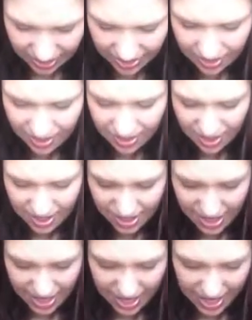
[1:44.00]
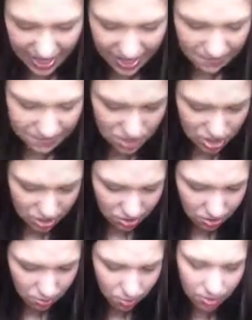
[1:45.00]
and I have
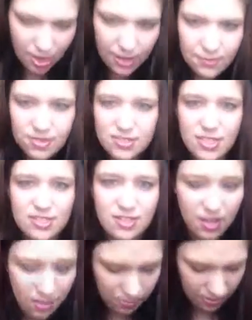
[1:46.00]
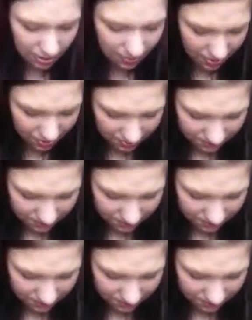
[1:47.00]
two primers. That's not a primer.